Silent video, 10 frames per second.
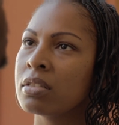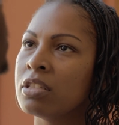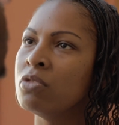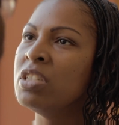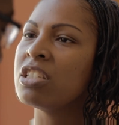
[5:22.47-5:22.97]

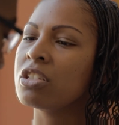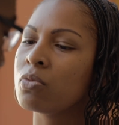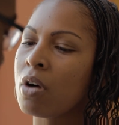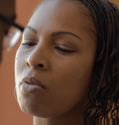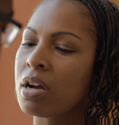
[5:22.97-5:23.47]
You need to
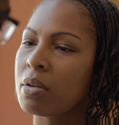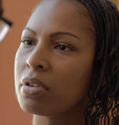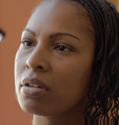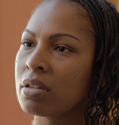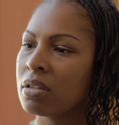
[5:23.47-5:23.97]
grow up.
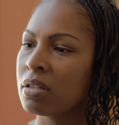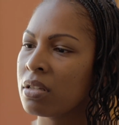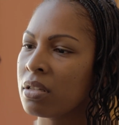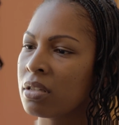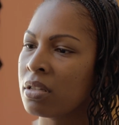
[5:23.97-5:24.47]

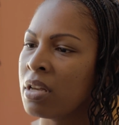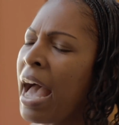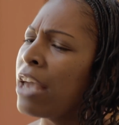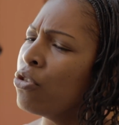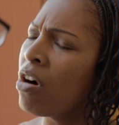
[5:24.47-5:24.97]

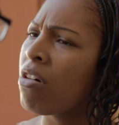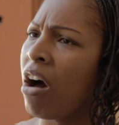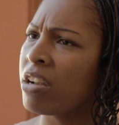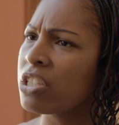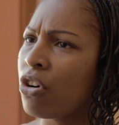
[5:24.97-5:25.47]
How you gonna
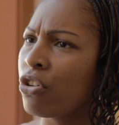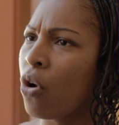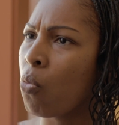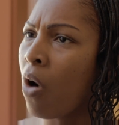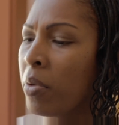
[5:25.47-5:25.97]
call this girl
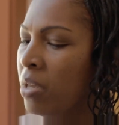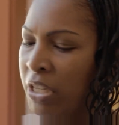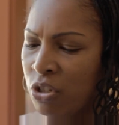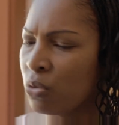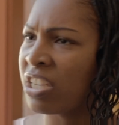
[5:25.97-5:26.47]
your woman and
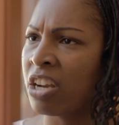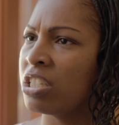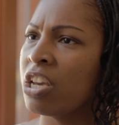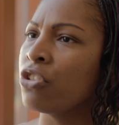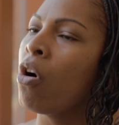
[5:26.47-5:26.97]
be too scared to
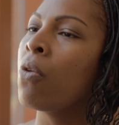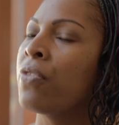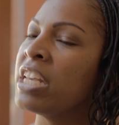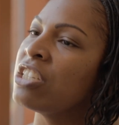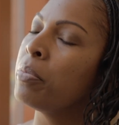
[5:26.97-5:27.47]
tell your own
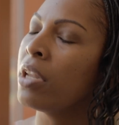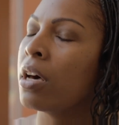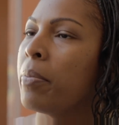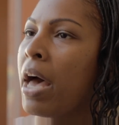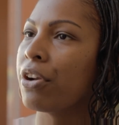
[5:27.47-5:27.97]
flesh and blood
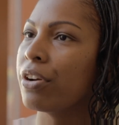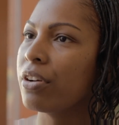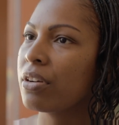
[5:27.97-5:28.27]
about her?